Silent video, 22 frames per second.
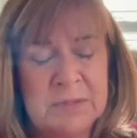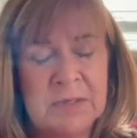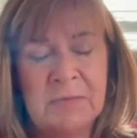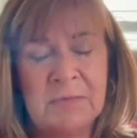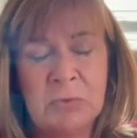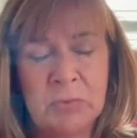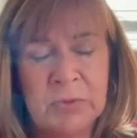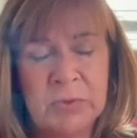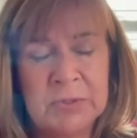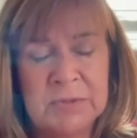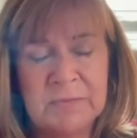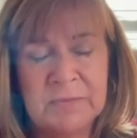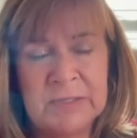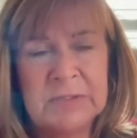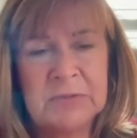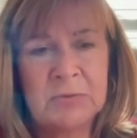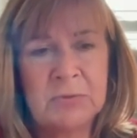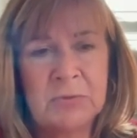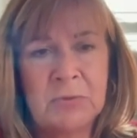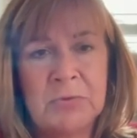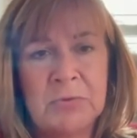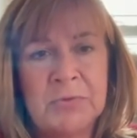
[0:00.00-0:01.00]
of course,
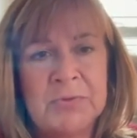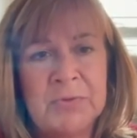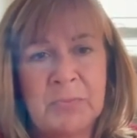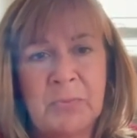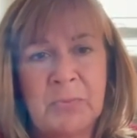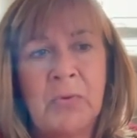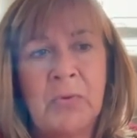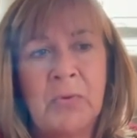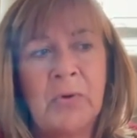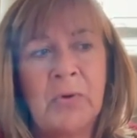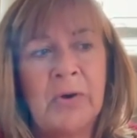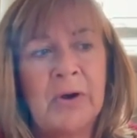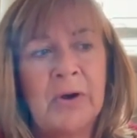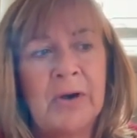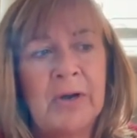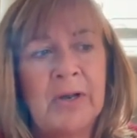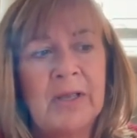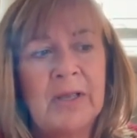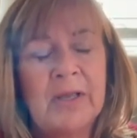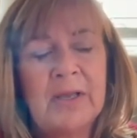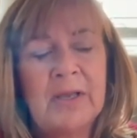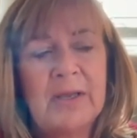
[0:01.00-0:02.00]
physical support.
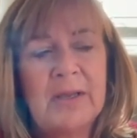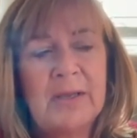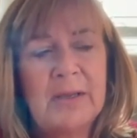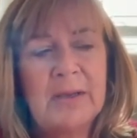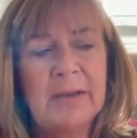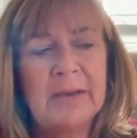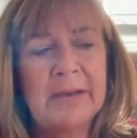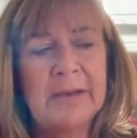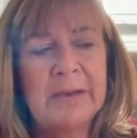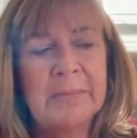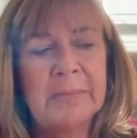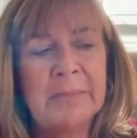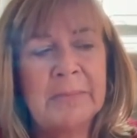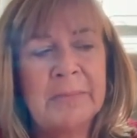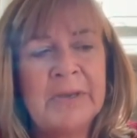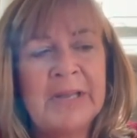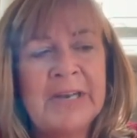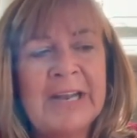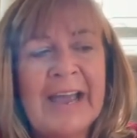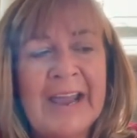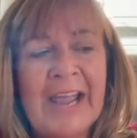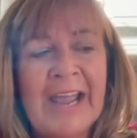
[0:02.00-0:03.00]
But
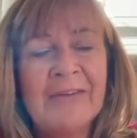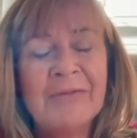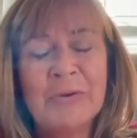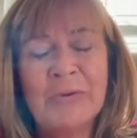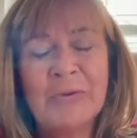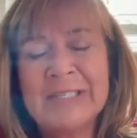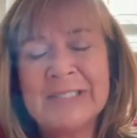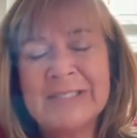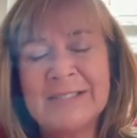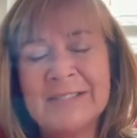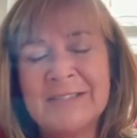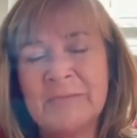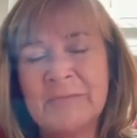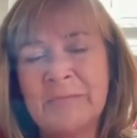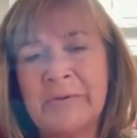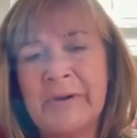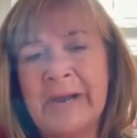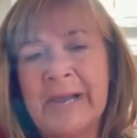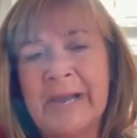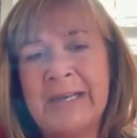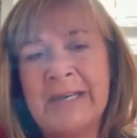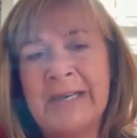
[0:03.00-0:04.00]
I have a great sense of
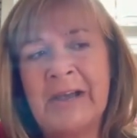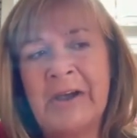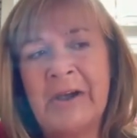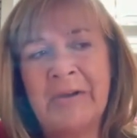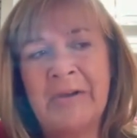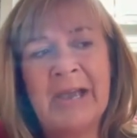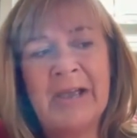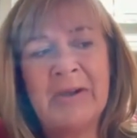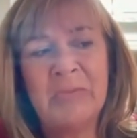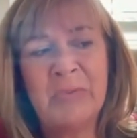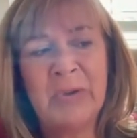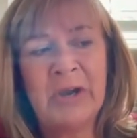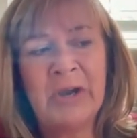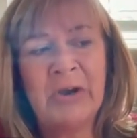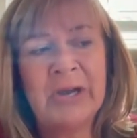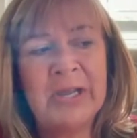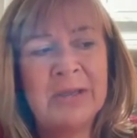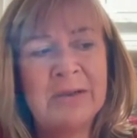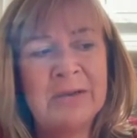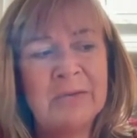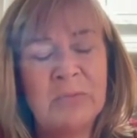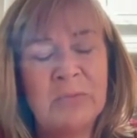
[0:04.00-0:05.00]
pride, and I wear
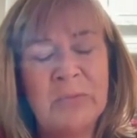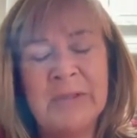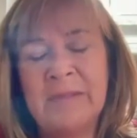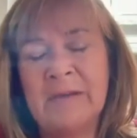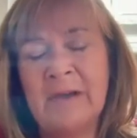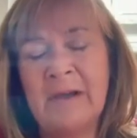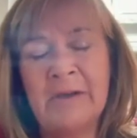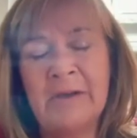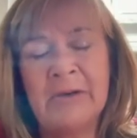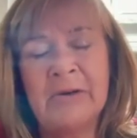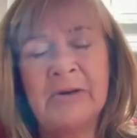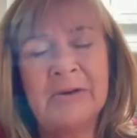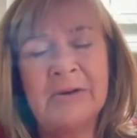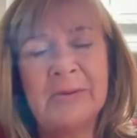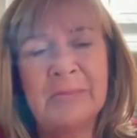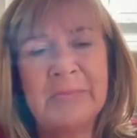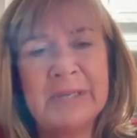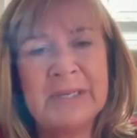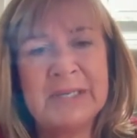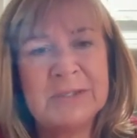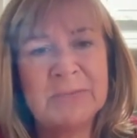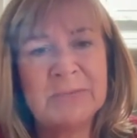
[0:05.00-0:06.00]
it with honor,
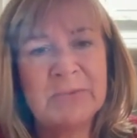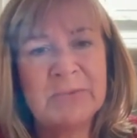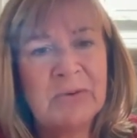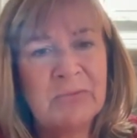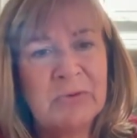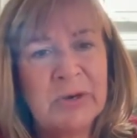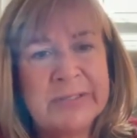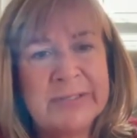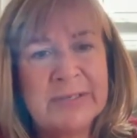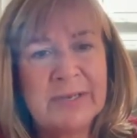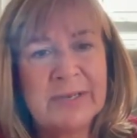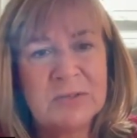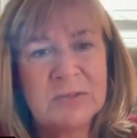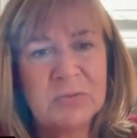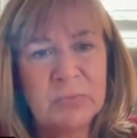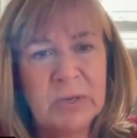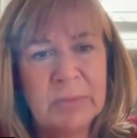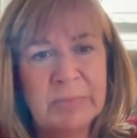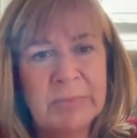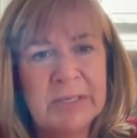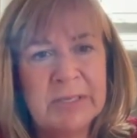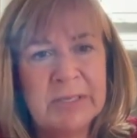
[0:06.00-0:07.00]
because whenever I talk to
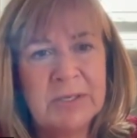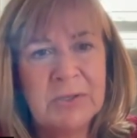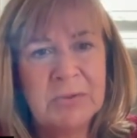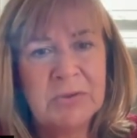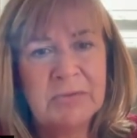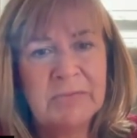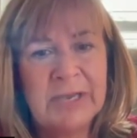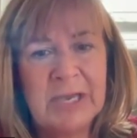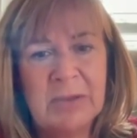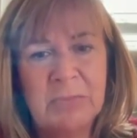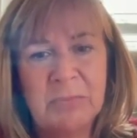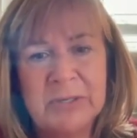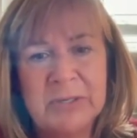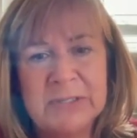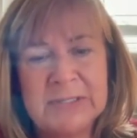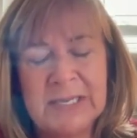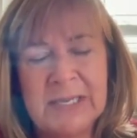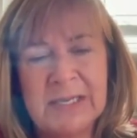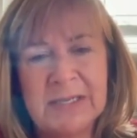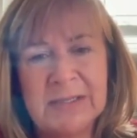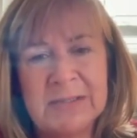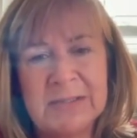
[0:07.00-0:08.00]
women who have had breast
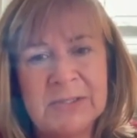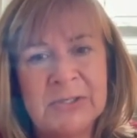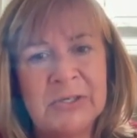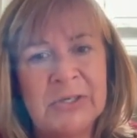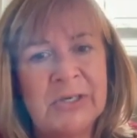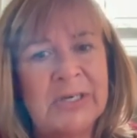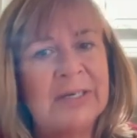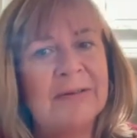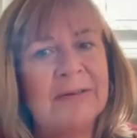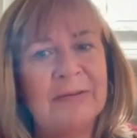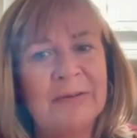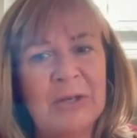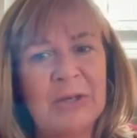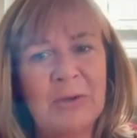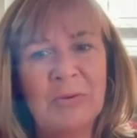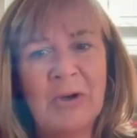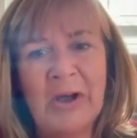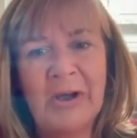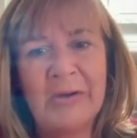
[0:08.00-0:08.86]
cancer, and you